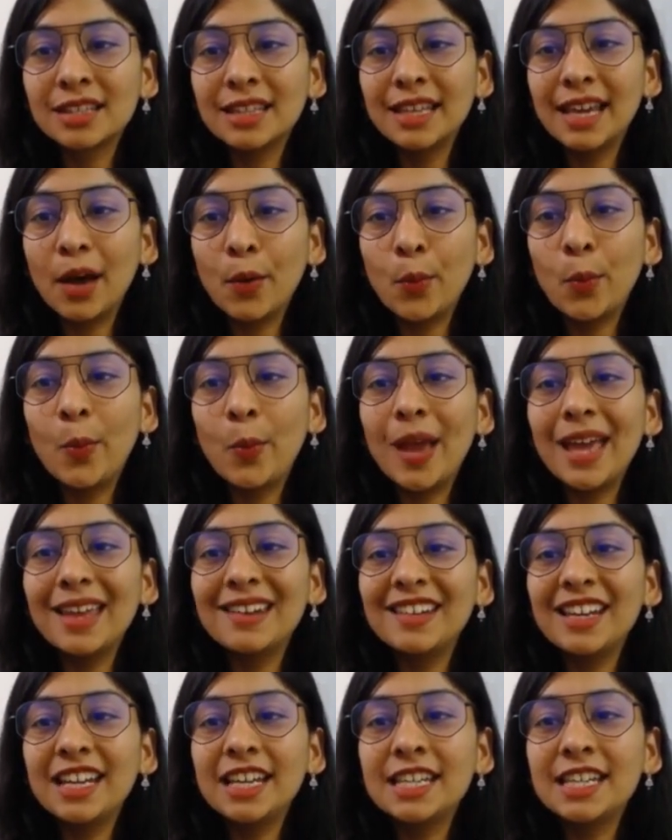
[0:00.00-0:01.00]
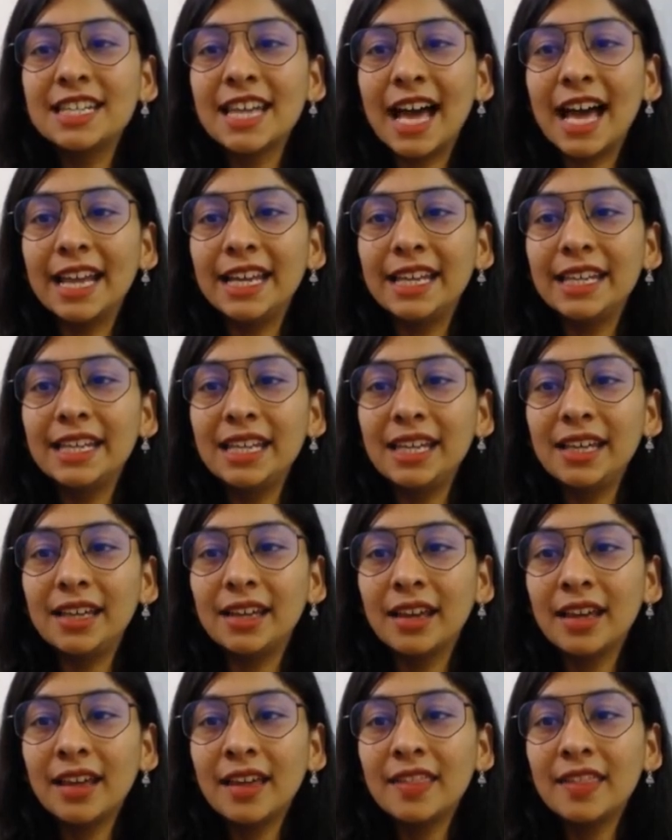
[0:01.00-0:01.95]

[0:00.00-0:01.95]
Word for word: they are very tiny